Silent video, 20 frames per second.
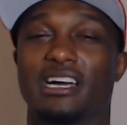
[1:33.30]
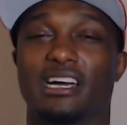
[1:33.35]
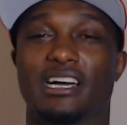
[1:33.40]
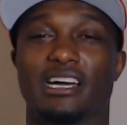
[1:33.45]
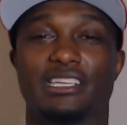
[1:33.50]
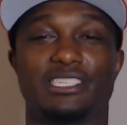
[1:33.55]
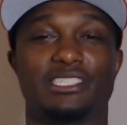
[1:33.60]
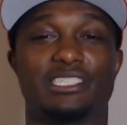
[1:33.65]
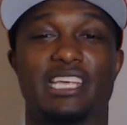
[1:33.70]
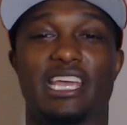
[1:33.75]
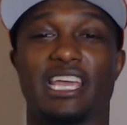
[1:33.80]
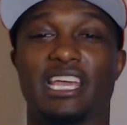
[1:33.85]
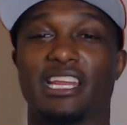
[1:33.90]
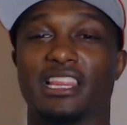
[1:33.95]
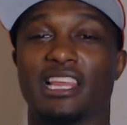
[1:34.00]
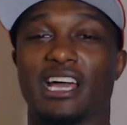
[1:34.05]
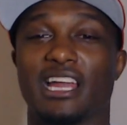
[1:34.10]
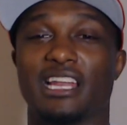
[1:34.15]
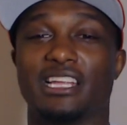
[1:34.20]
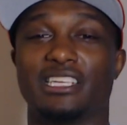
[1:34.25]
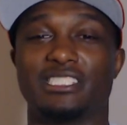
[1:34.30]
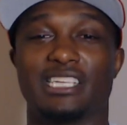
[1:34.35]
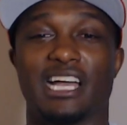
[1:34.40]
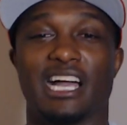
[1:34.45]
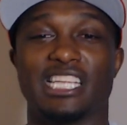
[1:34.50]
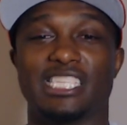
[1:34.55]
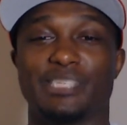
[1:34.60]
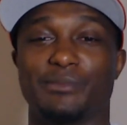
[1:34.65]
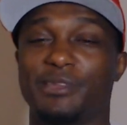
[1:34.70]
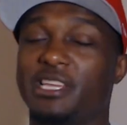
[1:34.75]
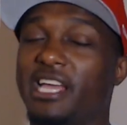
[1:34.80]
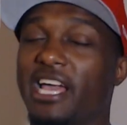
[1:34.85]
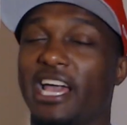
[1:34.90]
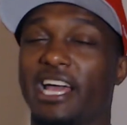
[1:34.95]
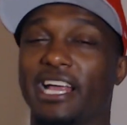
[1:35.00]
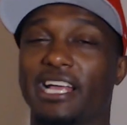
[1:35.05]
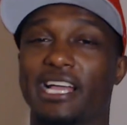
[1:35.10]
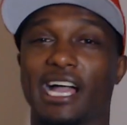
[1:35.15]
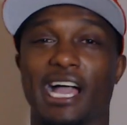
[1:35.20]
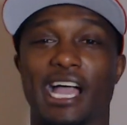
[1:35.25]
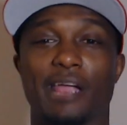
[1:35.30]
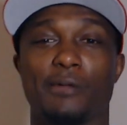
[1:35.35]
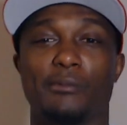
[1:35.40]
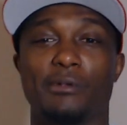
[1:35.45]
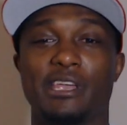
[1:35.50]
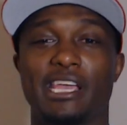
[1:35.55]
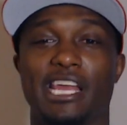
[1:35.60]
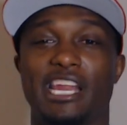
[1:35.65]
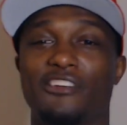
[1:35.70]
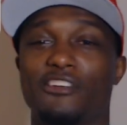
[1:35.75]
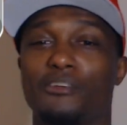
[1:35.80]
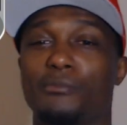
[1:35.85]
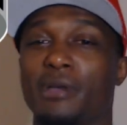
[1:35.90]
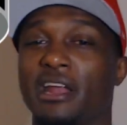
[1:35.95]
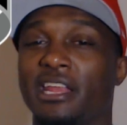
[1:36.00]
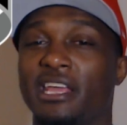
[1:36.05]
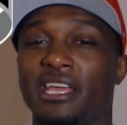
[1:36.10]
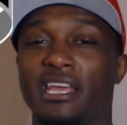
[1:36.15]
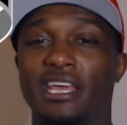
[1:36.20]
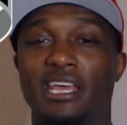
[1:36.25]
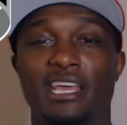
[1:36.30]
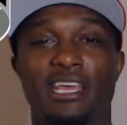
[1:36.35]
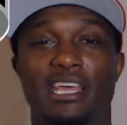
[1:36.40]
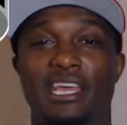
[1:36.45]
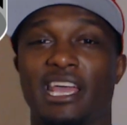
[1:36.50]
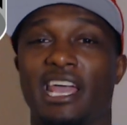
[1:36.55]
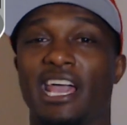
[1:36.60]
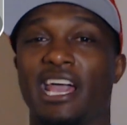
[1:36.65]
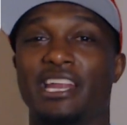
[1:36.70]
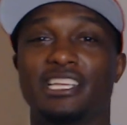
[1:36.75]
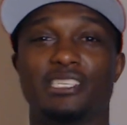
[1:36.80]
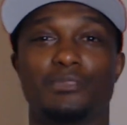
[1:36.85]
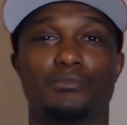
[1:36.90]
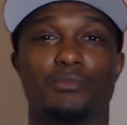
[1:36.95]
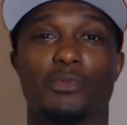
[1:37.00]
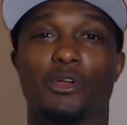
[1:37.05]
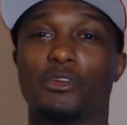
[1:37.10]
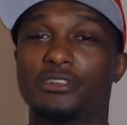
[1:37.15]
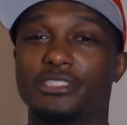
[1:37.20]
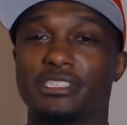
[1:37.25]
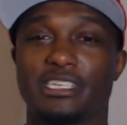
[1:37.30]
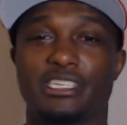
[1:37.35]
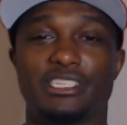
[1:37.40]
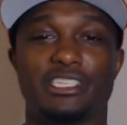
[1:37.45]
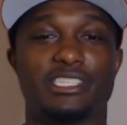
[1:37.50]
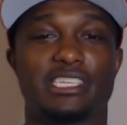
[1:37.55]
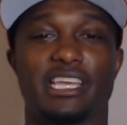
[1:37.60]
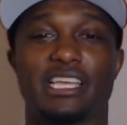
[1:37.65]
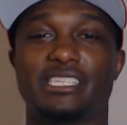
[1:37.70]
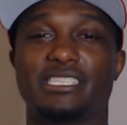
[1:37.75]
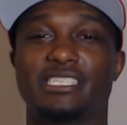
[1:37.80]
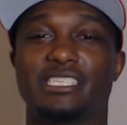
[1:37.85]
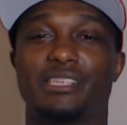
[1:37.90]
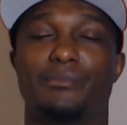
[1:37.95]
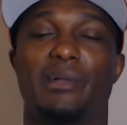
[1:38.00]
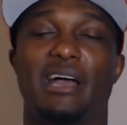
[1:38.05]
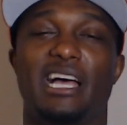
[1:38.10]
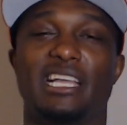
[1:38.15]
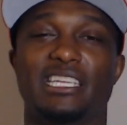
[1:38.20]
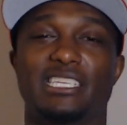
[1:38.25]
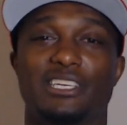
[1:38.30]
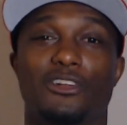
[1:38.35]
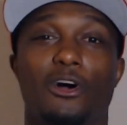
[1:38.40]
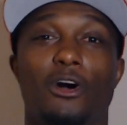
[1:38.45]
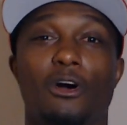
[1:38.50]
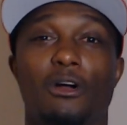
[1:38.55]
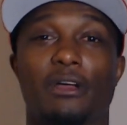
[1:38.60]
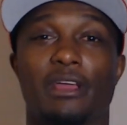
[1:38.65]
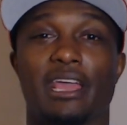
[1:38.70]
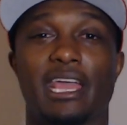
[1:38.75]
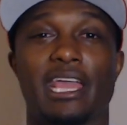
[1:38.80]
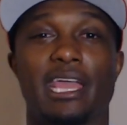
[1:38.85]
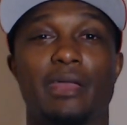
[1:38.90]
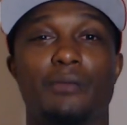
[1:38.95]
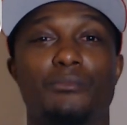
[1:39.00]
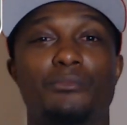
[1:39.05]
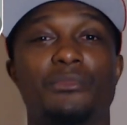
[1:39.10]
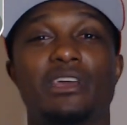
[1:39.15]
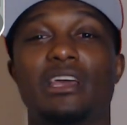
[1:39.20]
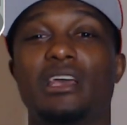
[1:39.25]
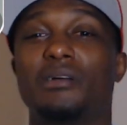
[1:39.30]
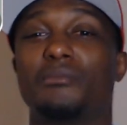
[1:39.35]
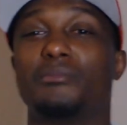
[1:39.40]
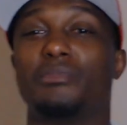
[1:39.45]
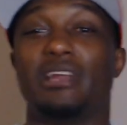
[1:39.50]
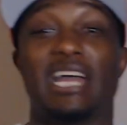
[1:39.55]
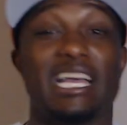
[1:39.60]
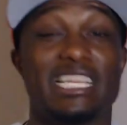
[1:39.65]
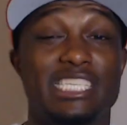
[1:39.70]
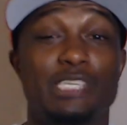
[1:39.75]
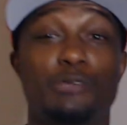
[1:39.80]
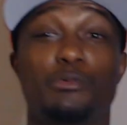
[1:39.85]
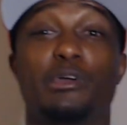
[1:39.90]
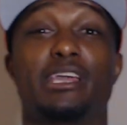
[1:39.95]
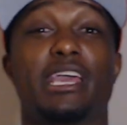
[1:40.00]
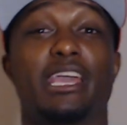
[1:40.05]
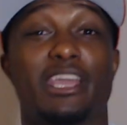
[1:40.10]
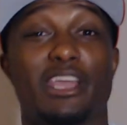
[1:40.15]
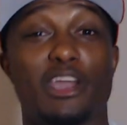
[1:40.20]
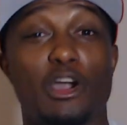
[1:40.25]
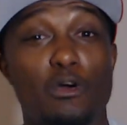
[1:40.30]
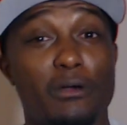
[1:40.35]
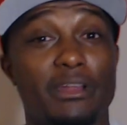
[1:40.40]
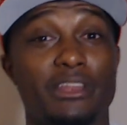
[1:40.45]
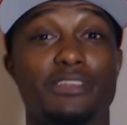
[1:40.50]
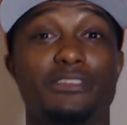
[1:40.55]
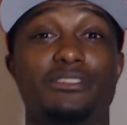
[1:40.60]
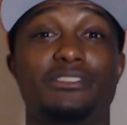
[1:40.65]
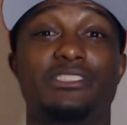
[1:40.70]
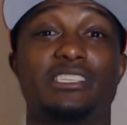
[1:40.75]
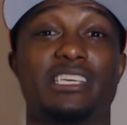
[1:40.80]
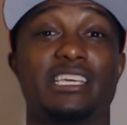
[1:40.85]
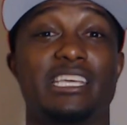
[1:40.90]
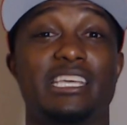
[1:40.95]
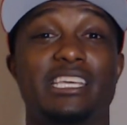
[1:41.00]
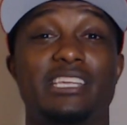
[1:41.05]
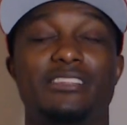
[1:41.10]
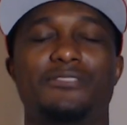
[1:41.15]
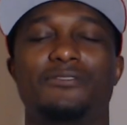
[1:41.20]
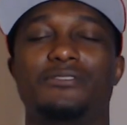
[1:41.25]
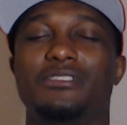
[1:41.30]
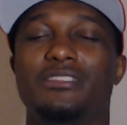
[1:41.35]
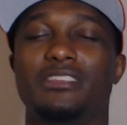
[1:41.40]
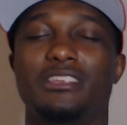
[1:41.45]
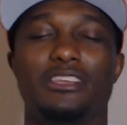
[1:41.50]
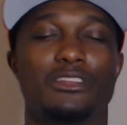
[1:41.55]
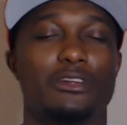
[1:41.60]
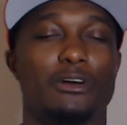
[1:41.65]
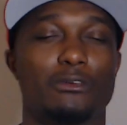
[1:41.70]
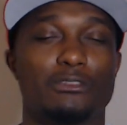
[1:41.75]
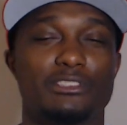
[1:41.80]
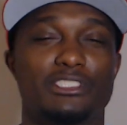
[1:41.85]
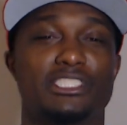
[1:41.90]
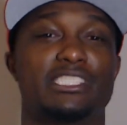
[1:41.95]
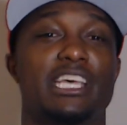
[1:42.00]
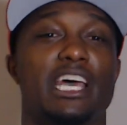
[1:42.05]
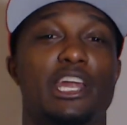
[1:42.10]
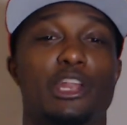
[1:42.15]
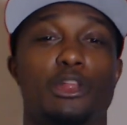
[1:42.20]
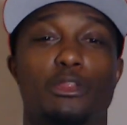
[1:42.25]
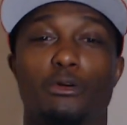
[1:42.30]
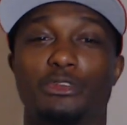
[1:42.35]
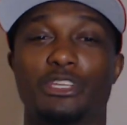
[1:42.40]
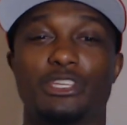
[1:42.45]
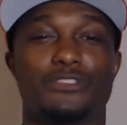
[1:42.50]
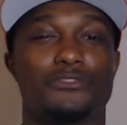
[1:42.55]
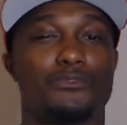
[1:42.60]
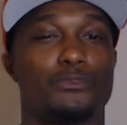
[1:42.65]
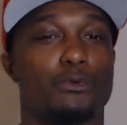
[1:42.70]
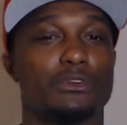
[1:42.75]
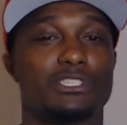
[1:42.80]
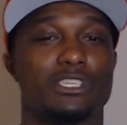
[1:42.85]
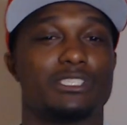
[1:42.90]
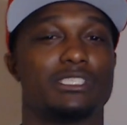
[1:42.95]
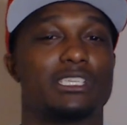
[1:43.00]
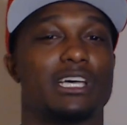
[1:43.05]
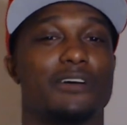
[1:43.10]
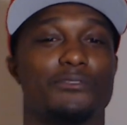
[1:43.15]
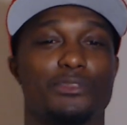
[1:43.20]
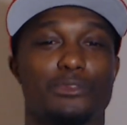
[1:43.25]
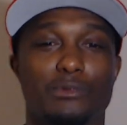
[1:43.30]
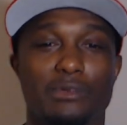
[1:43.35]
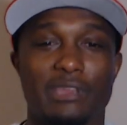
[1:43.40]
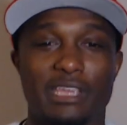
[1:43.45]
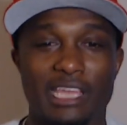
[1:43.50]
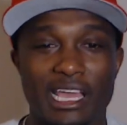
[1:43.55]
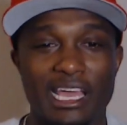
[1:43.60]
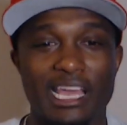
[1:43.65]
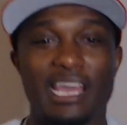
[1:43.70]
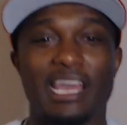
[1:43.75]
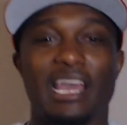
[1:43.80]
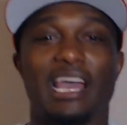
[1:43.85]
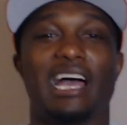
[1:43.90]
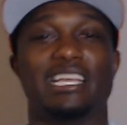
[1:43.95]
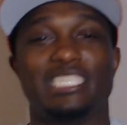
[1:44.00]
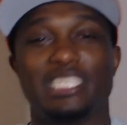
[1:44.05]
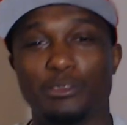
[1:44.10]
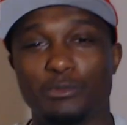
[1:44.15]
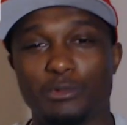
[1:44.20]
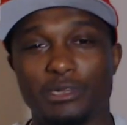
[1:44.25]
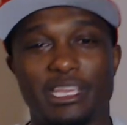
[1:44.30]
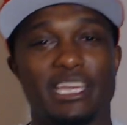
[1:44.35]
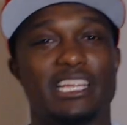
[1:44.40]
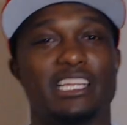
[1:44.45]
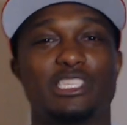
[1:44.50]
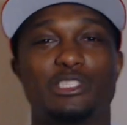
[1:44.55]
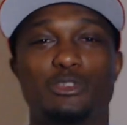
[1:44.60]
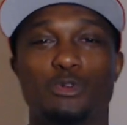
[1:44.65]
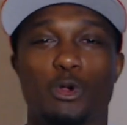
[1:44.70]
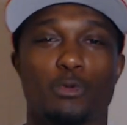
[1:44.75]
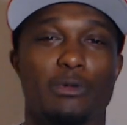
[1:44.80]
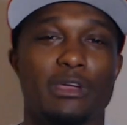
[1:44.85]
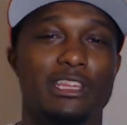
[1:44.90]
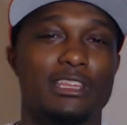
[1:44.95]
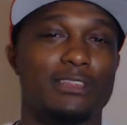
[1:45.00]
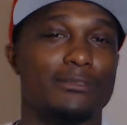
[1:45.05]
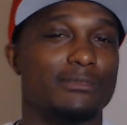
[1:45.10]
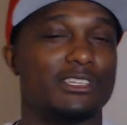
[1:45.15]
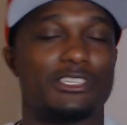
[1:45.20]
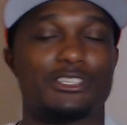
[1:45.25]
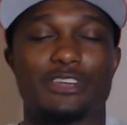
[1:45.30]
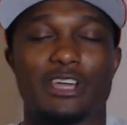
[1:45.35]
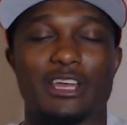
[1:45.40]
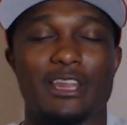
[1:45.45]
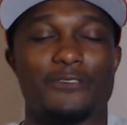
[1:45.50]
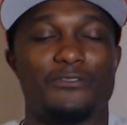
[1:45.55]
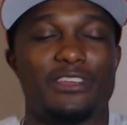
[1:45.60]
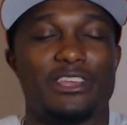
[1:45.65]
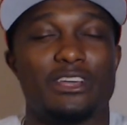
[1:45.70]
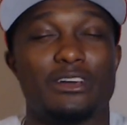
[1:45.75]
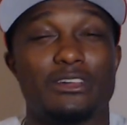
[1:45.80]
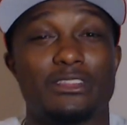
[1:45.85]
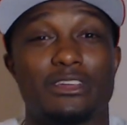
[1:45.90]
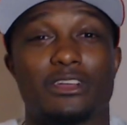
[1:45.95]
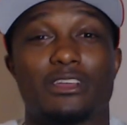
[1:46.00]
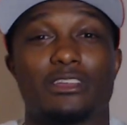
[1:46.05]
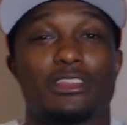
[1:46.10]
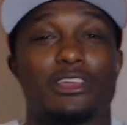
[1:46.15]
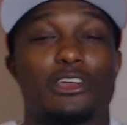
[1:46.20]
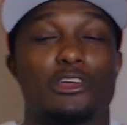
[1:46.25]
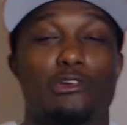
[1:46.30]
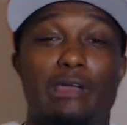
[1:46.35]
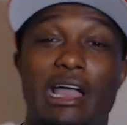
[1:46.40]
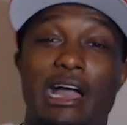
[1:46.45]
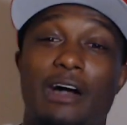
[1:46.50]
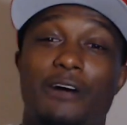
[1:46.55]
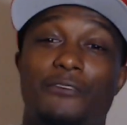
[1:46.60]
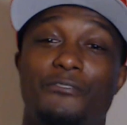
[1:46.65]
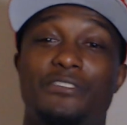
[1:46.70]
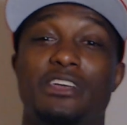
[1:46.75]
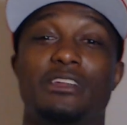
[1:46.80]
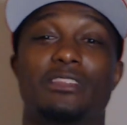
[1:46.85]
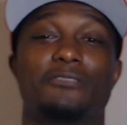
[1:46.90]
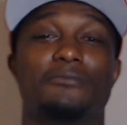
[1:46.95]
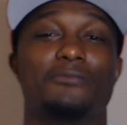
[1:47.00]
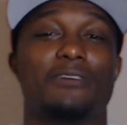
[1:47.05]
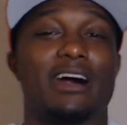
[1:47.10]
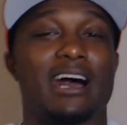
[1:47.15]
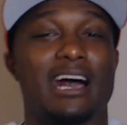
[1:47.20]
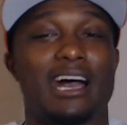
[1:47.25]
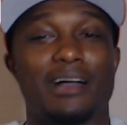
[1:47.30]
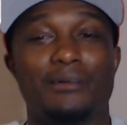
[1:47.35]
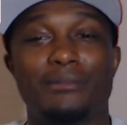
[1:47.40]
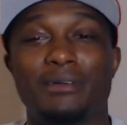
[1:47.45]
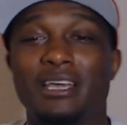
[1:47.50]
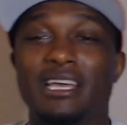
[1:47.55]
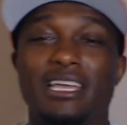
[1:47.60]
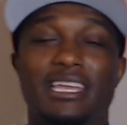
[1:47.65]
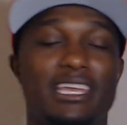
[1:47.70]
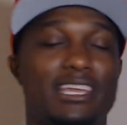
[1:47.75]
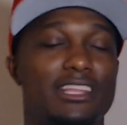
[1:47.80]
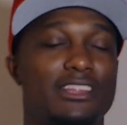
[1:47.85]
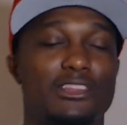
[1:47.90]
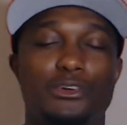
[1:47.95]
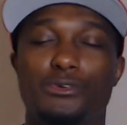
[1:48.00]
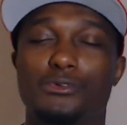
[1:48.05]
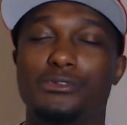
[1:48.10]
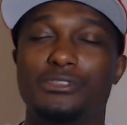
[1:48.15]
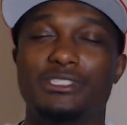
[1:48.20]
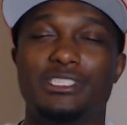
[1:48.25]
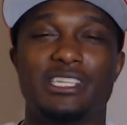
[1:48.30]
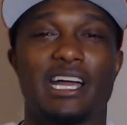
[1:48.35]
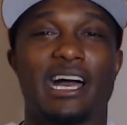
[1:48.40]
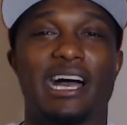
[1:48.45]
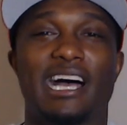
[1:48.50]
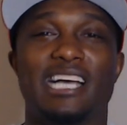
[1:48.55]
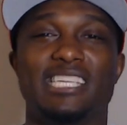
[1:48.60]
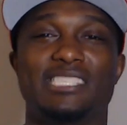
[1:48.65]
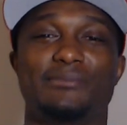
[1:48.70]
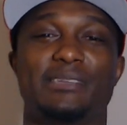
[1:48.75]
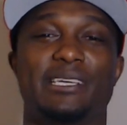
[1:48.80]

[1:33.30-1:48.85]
just taking a lot of shots. He had Kyrie, he had everybody at his mercy, just getting to the basket all game. But as he would get going, you'd see he, settle or just force a tough three as he would get into a rhythm, just trying to feel the crowd, feel the vibe, getting the oohs and ahs.